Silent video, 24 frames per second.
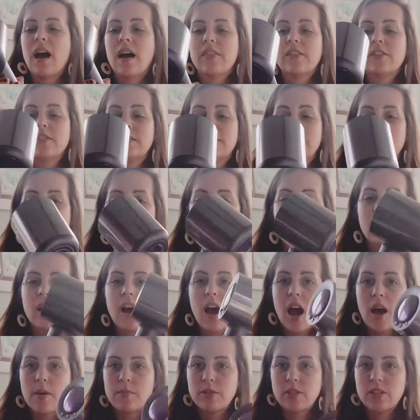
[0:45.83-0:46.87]
There's different
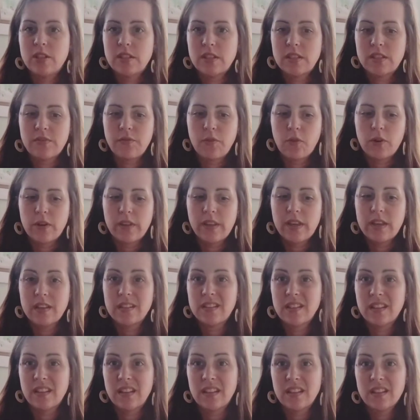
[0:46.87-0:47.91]
options for
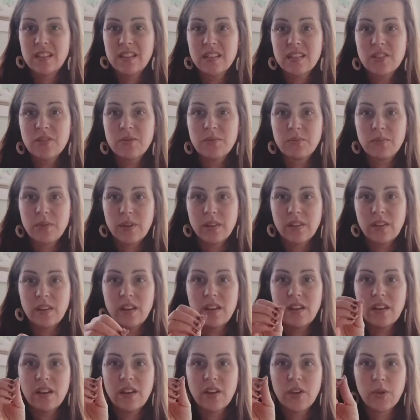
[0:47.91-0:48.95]
this, and this is a
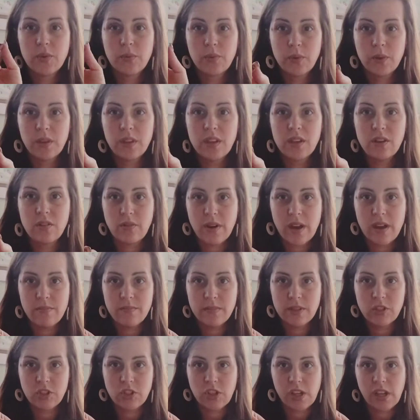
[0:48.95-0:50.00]
really, really great
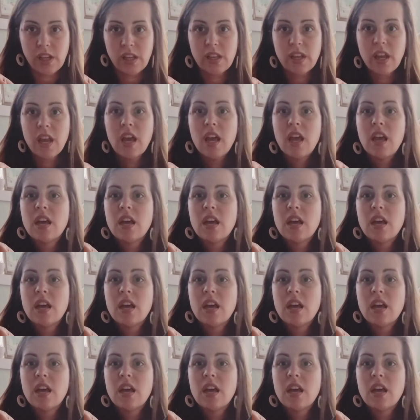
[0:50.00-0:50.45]
machine.